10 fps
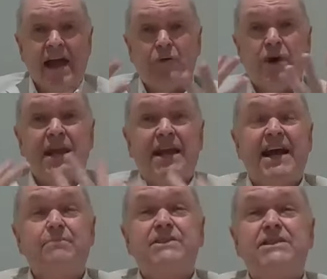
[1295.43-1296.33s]
When it
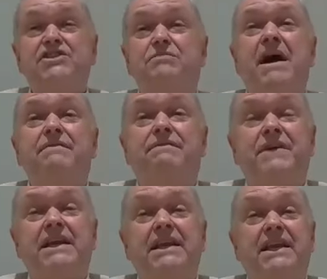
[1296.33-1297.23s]
comes into my
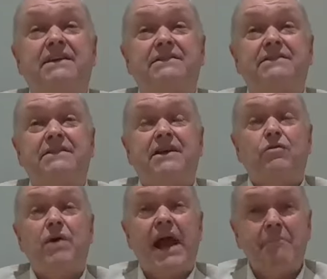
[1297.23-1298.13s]
feelings,
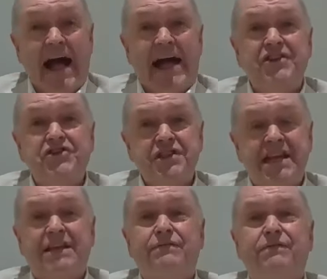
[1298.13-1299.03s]
when I'm under
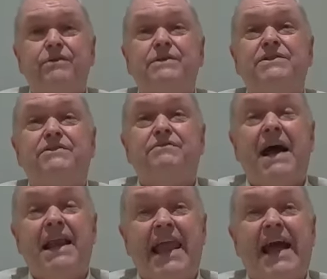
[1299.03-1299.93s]
the influence of
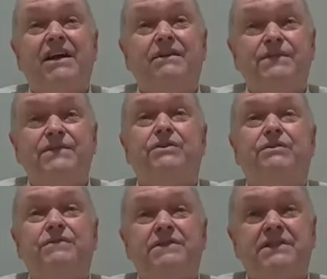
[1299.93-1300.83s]
my lack of
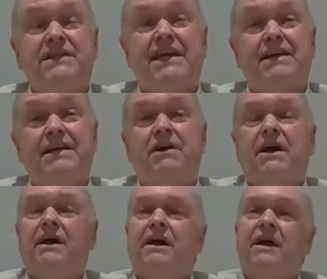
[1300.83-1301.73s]
self-esteem,
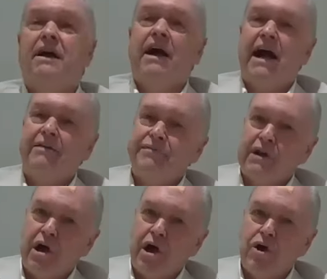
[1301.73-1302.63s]
I
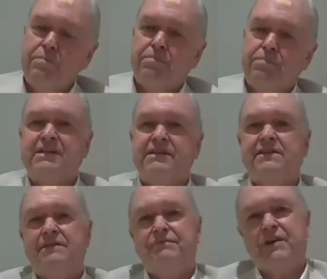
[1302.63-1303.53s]
feel
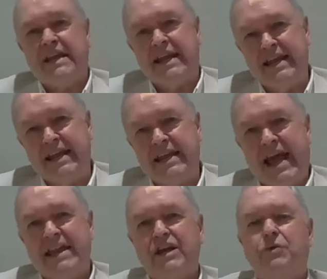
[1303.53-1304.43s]
hopeless, I feel
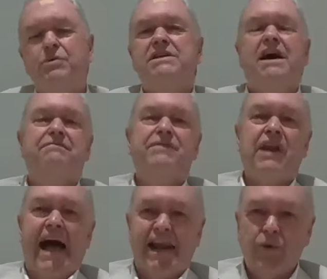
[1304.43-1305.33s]
inadequate, I
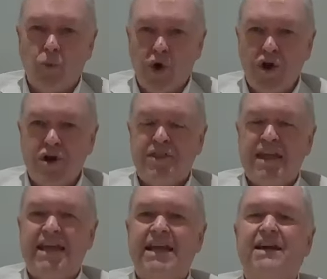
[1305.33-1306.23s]
feel
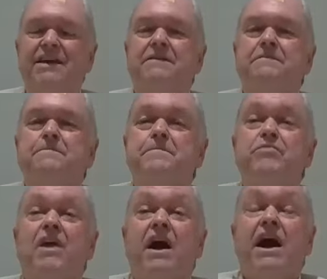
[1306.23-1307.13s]
unworthy,
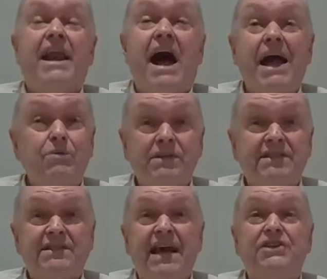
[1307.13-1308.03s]
and I would
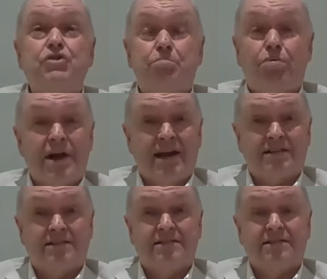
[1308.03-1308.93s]
say
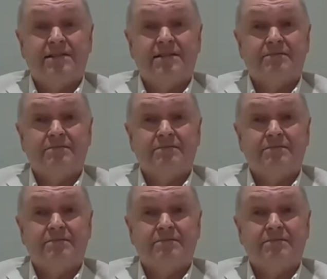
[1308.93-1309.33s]
depressed.